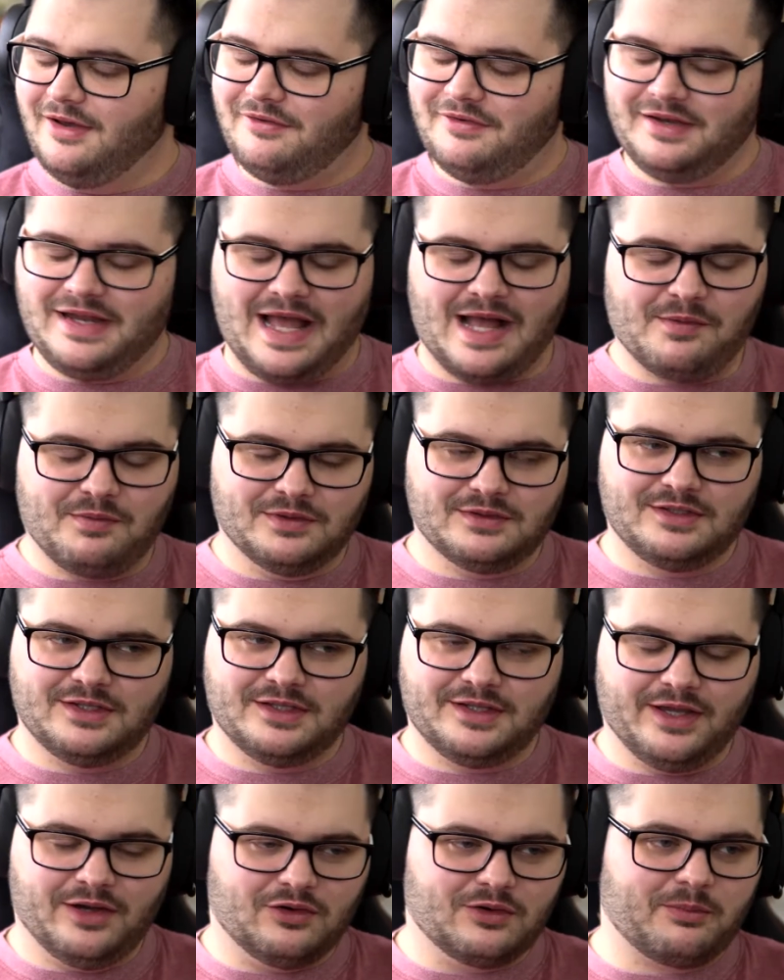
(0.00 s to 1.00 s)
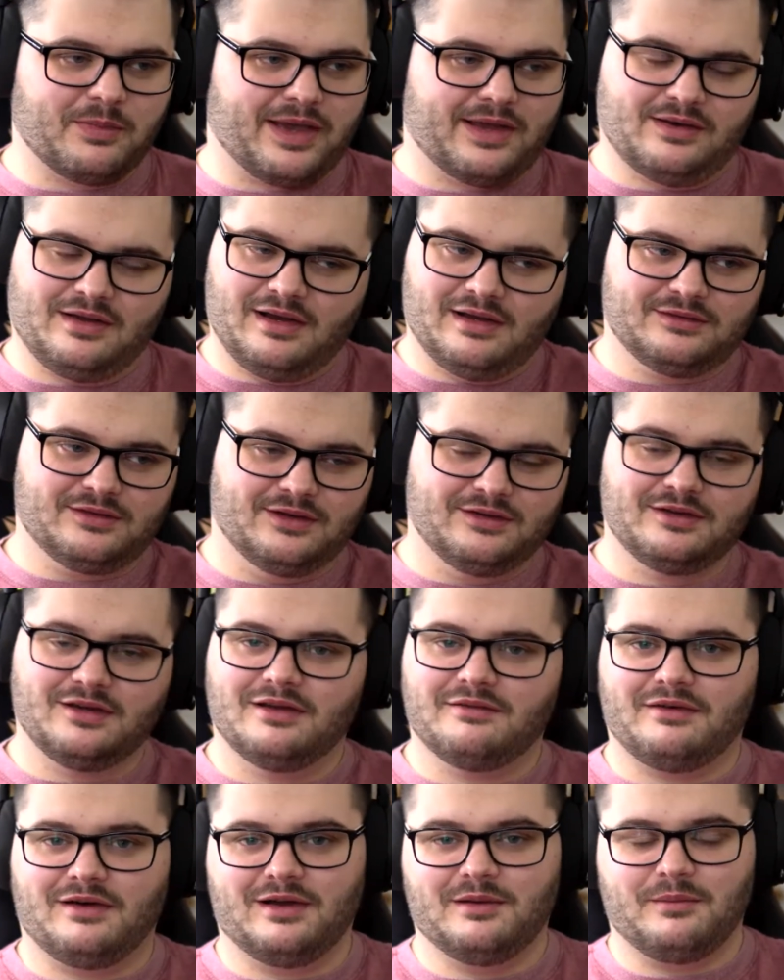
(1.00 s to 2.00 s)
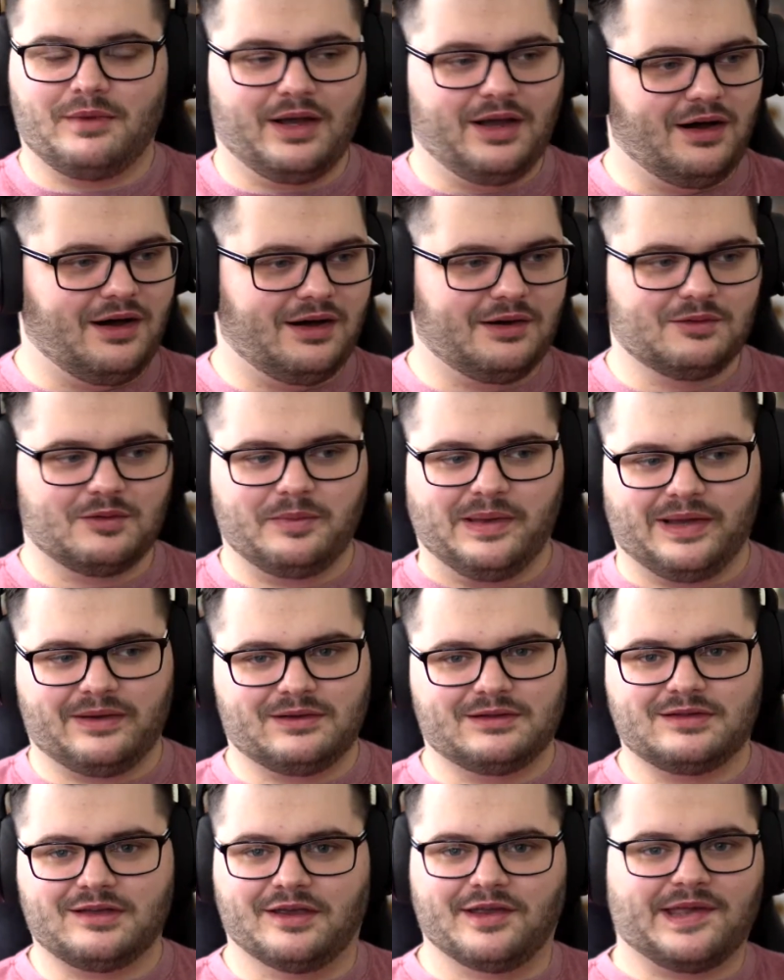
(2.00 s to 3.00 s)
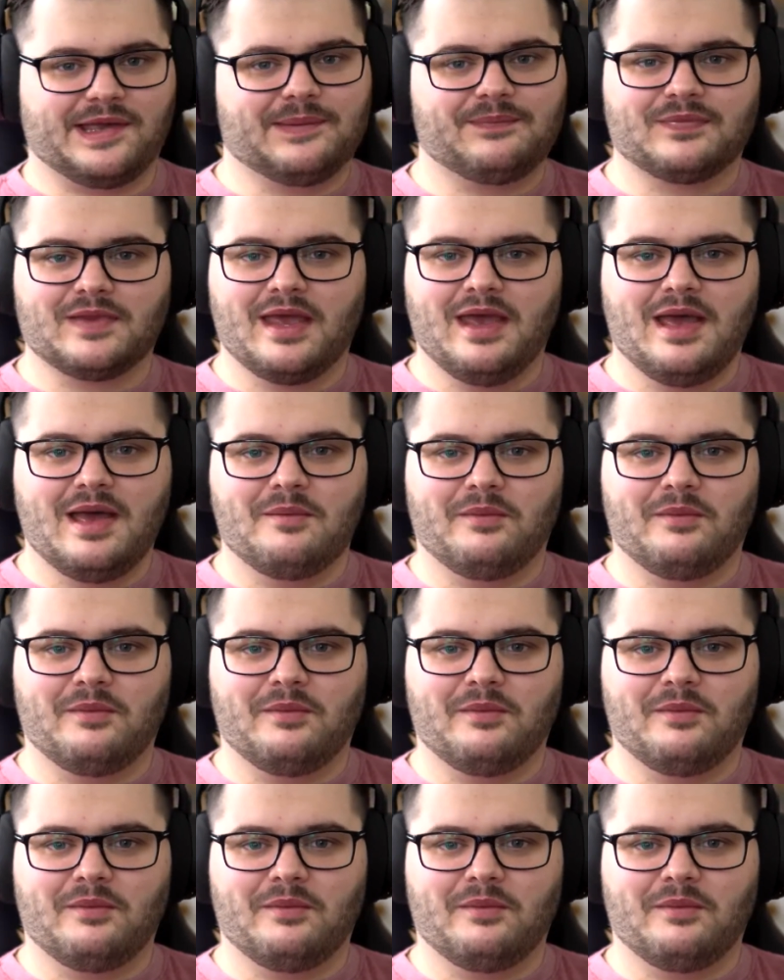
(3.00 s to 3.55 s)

nothing happen to the old man. I don't know if my heart would be able to take it.